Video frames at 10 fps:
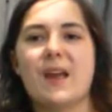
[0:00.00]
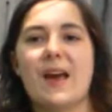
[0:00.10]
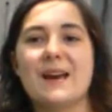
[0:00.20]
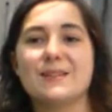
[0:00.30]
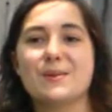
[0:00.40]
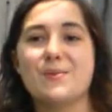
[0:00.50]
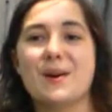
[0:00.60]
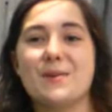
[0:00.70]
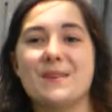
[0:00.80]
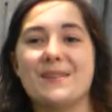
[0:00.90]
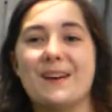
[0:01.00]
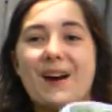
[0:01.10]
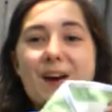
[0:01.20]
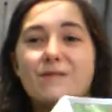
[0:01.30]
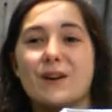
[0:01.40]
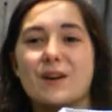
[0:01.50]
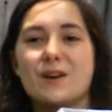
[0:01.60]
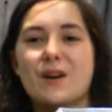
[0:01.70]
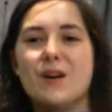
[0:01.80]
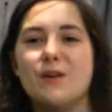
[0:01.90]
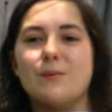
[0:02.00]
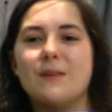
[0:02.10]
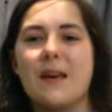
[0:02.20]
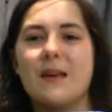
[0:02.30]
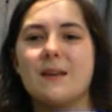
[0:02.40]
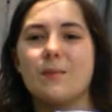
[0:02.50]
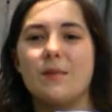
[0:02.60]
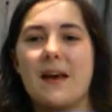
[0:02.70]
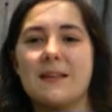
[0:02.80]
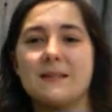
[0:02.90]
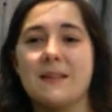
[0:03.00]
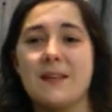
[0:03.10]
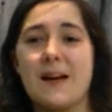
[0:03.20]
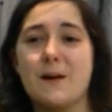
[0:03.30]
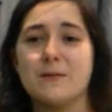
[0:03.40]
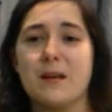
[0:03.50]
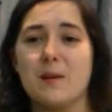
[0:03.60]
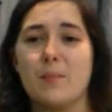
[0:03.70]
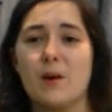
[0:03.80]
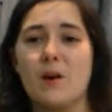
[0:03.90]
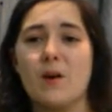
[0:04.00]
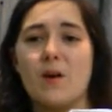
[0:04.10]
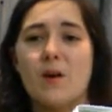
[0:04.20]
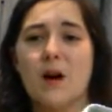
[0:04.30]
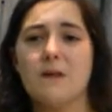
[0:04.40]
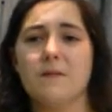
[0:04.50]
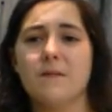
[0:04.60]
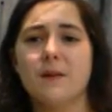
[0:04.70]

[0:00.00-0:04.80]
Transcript: As to where with the cover, you take the plasticky outside part off,